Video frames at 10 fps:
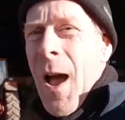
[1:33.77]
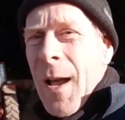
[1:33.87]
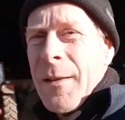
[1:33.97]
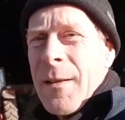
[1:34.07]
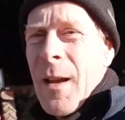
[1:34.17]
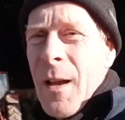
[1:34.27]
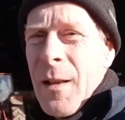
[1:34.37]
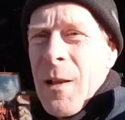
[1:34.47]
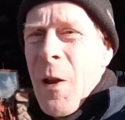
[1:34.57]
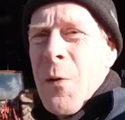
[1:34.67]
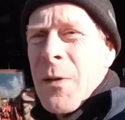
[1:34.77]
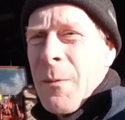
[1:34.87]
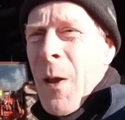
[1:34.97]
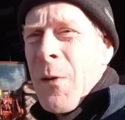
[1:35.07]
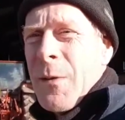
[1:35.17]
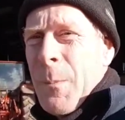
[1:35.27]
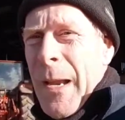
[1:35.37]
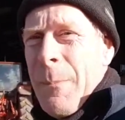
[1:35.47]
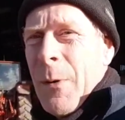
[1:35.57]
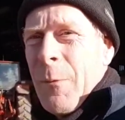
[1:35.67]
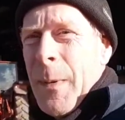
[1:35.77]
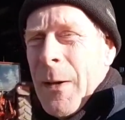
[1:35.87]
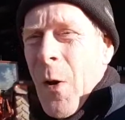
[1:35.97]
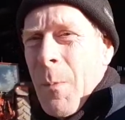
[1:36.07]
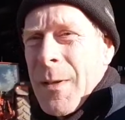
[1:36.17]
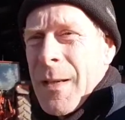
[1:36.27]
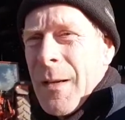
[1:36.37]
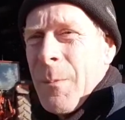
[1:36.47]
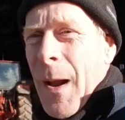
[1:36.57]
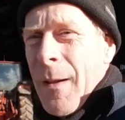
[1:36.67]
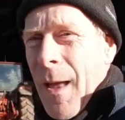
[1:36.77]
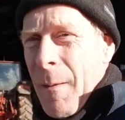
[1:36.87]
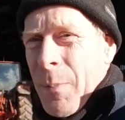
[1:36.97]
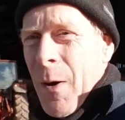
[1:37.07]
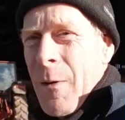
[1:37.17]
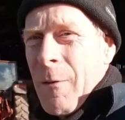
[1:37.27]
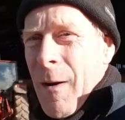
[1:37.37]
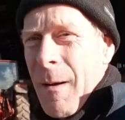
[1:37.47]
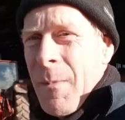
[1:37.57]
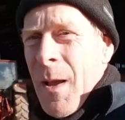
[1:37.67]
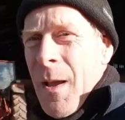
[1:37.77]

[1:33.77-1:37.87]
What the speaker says: and loads of people have been commenting about that programme.